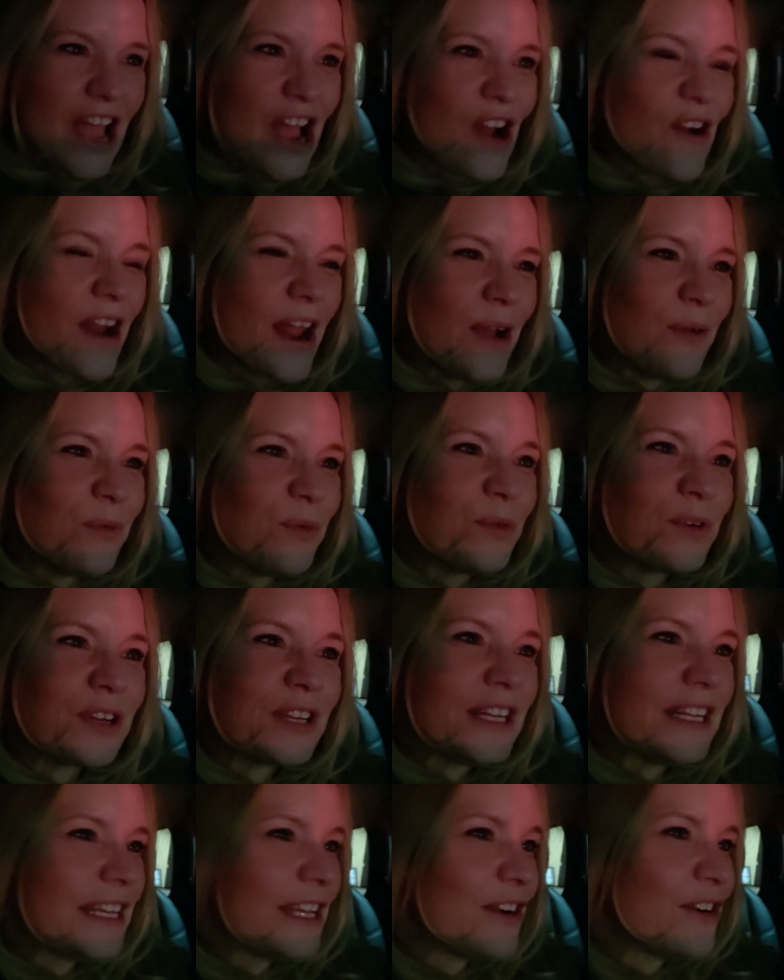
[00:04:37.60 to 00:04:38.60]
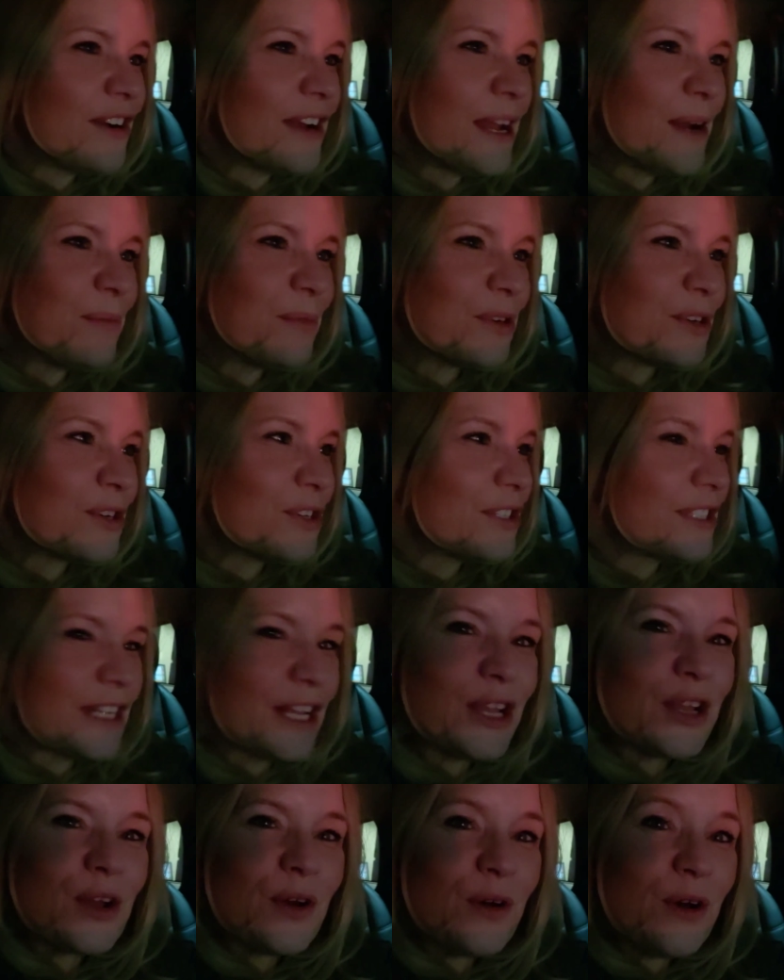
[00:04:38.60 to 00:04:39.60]
Alright, well, we're going to get our hamburgers
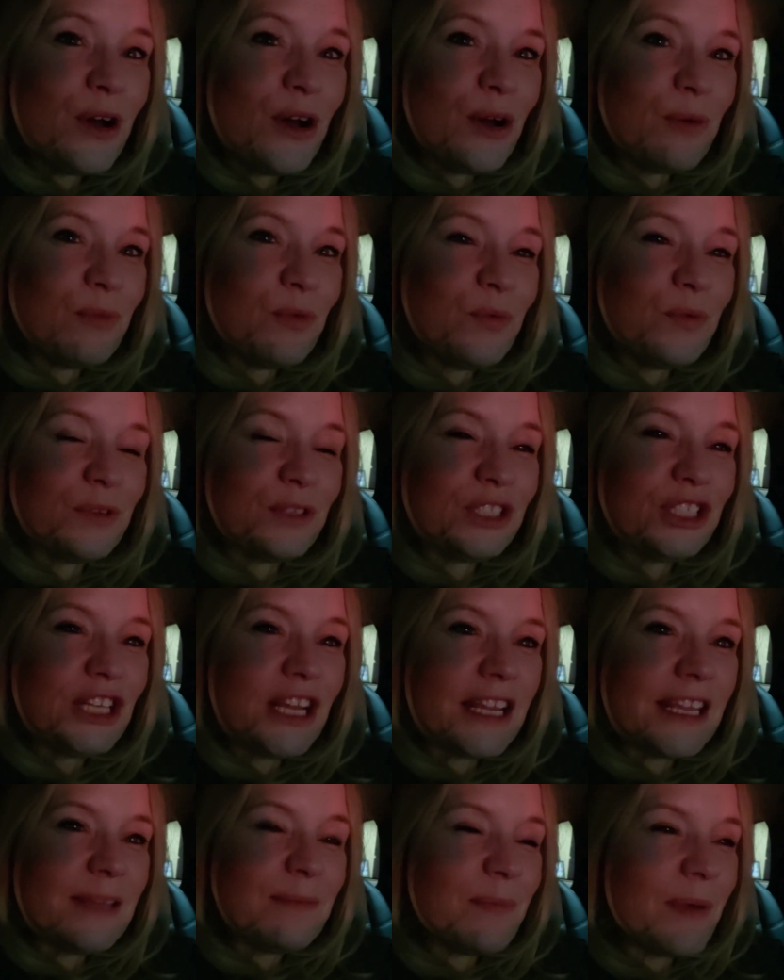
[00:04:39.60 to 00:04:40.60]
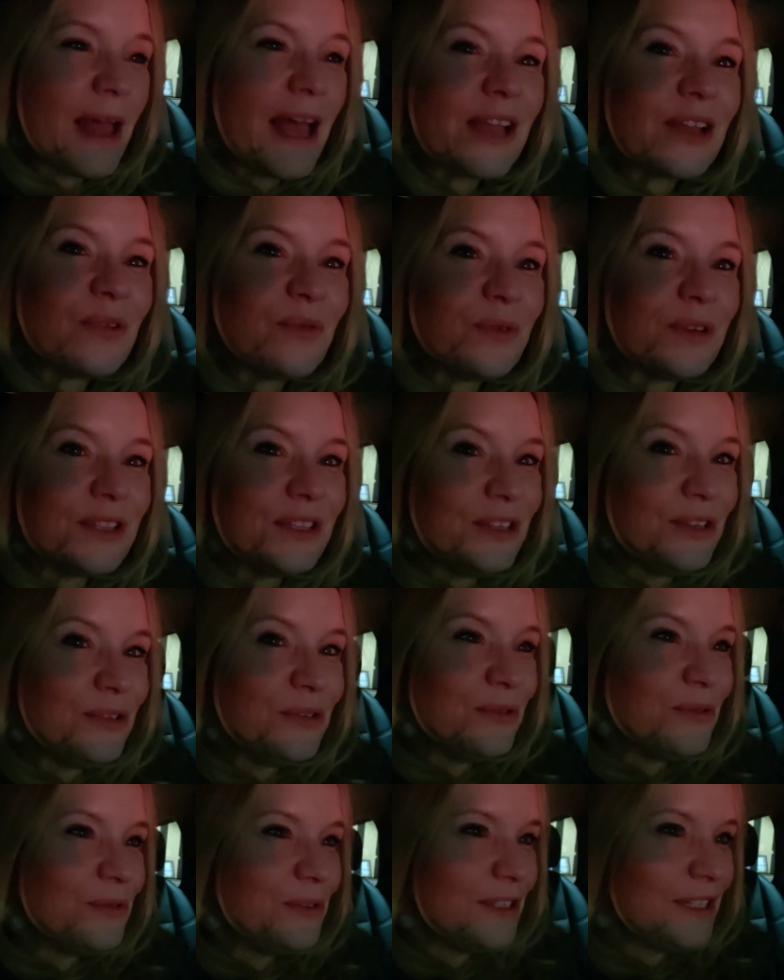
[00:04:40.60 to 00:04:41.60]
and go home. And we'll check back with
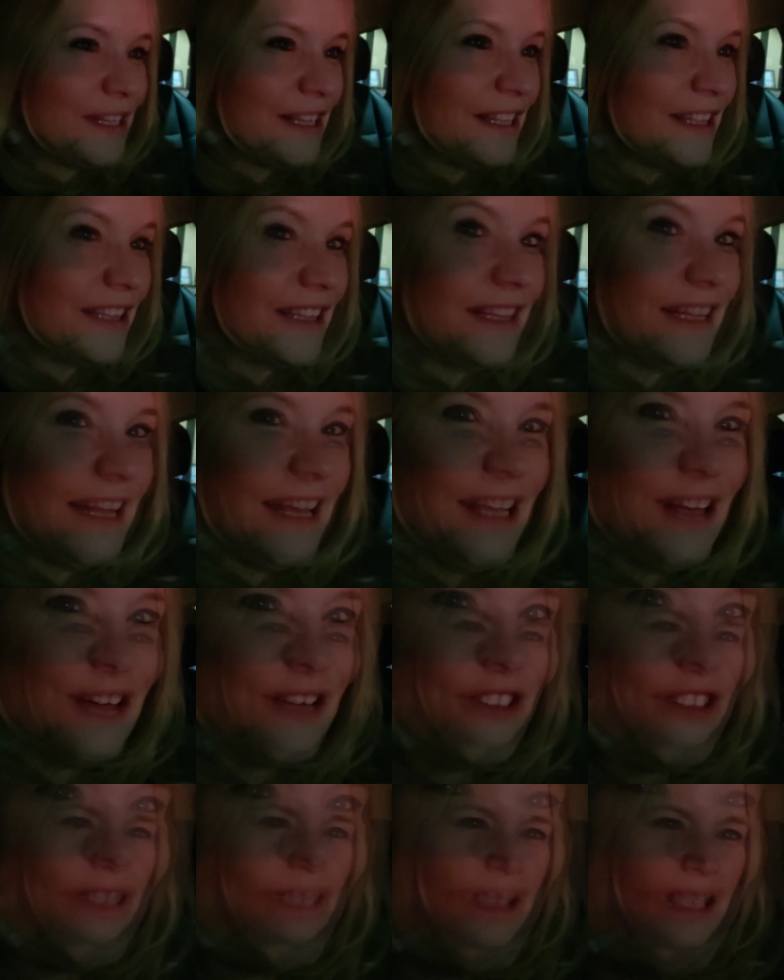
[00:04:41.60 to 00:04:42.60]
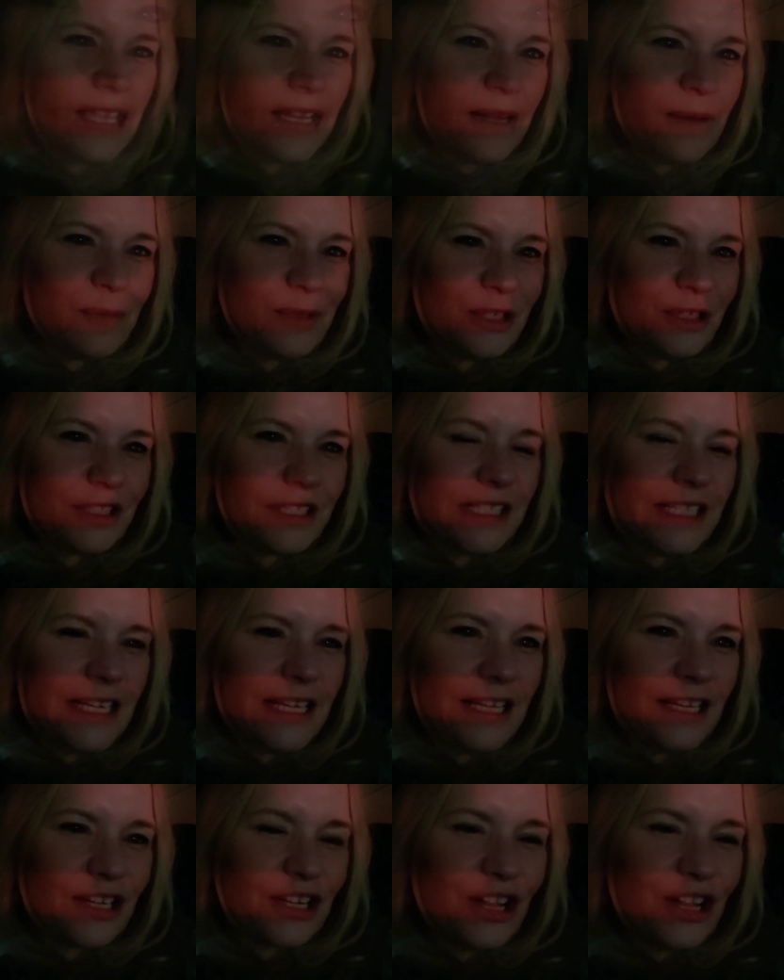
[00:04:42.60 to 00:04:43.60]
you, see if we actually make it up till 10